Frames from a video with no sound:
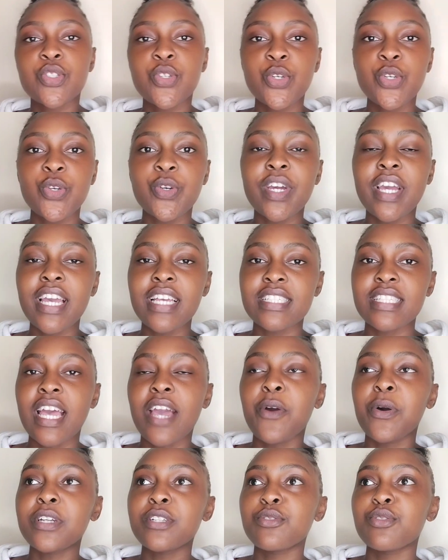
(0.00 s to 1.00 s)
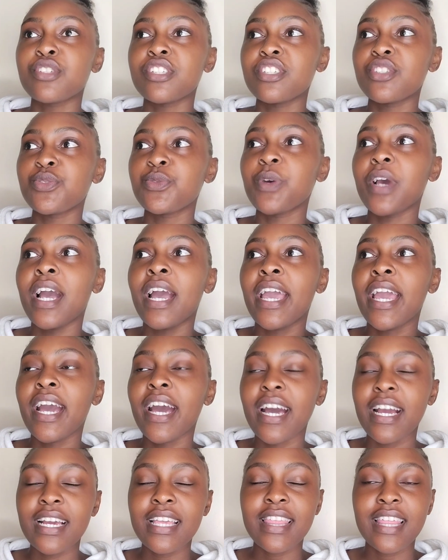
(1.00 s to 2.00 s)
So you guys, I want to teach you a
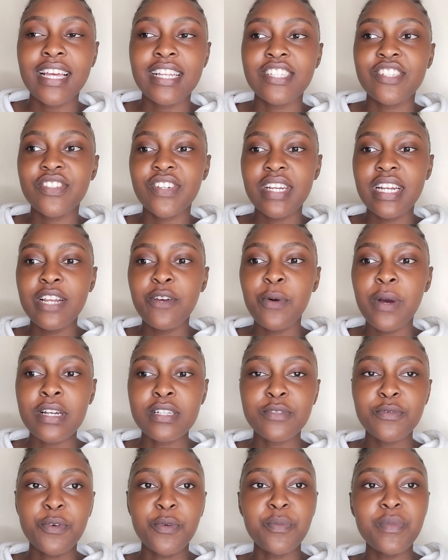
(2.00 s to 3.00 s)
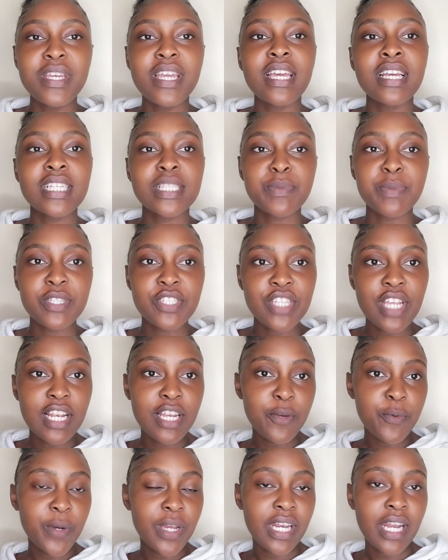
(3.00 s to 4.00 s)
hack that really works for me,
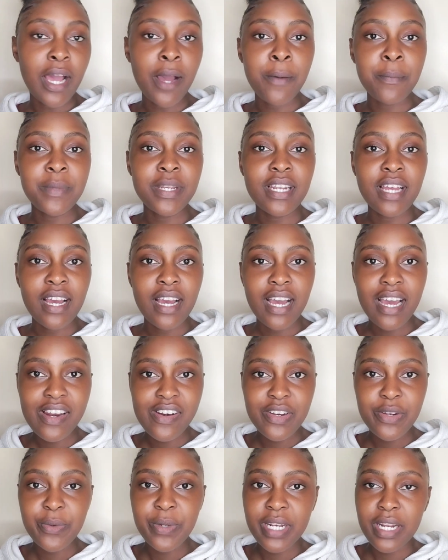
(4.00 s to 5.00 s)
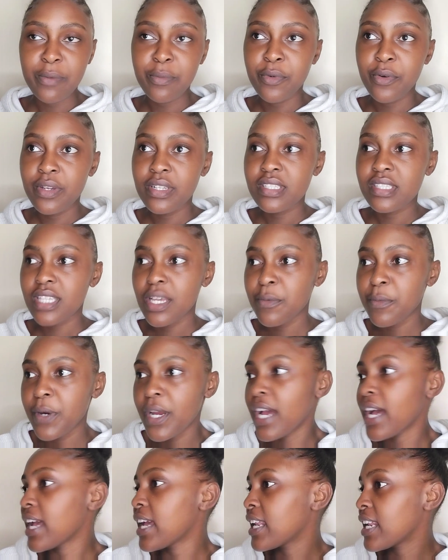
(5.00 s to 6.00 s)
especially when I'm in a hurry, when I'm going
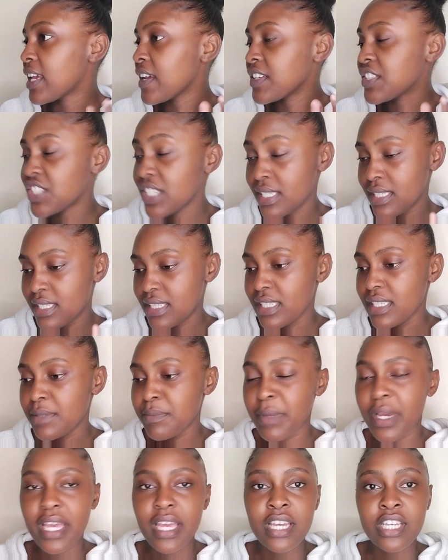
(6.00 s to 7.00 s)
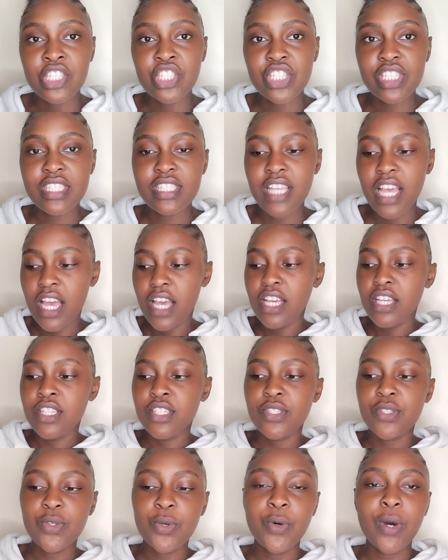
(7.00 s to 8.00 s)
somewhere and I just did my edges.
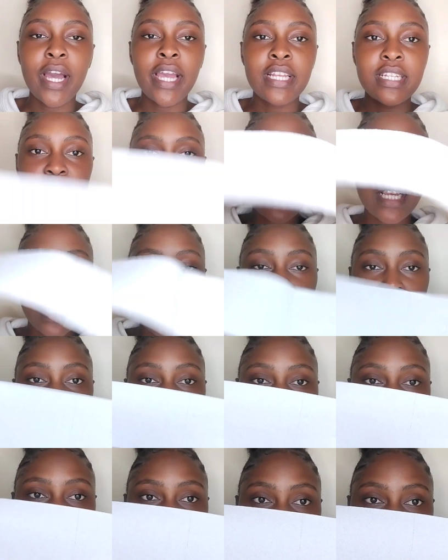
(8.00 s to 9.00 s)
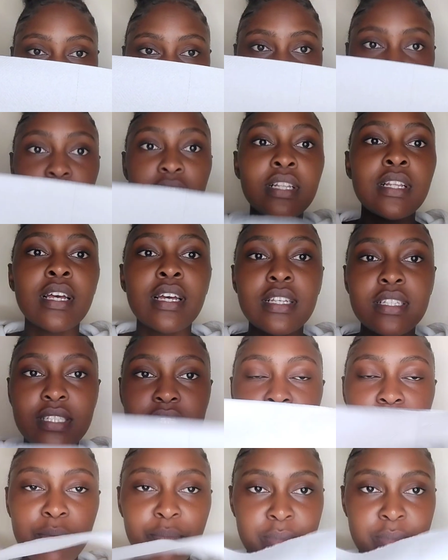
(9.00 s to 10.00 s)
So I take a tissue roll, just a